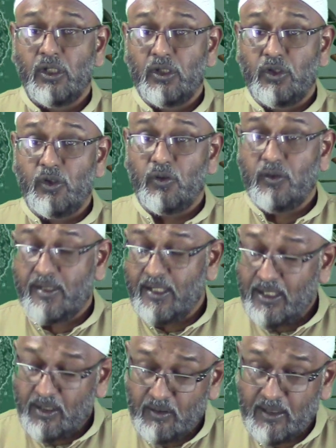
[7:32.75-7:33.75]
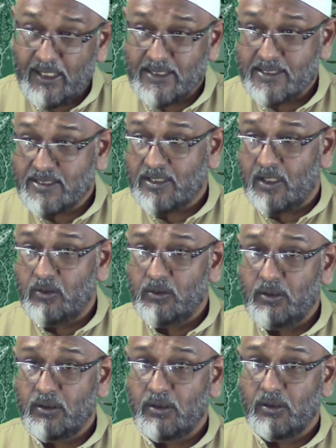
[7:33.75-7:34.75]
do you think He'll let us down
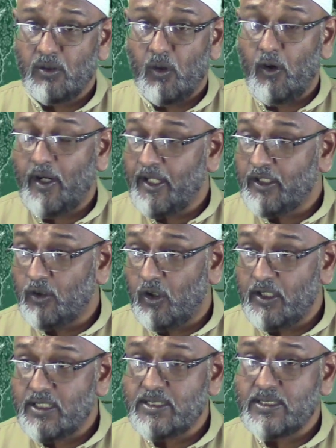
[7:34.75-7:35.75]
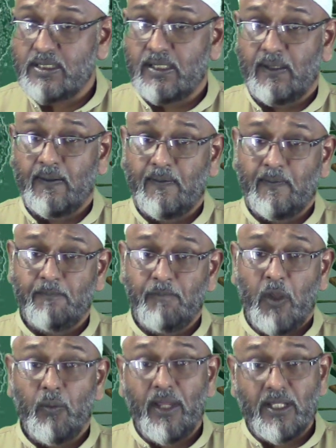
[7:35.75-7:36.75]
or ignore us?
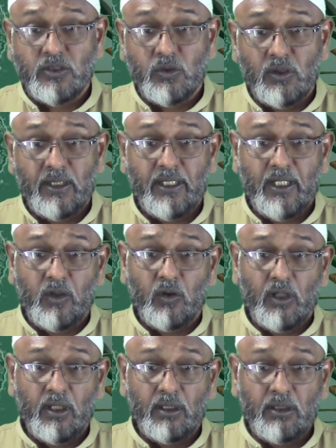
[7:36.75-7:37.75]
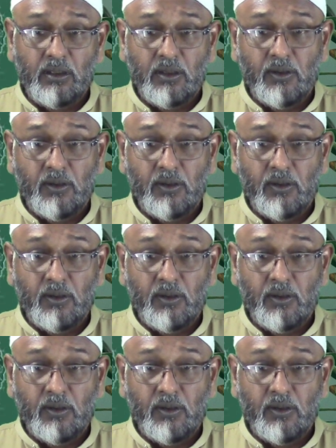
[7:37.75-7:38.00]
We are told in the Quran,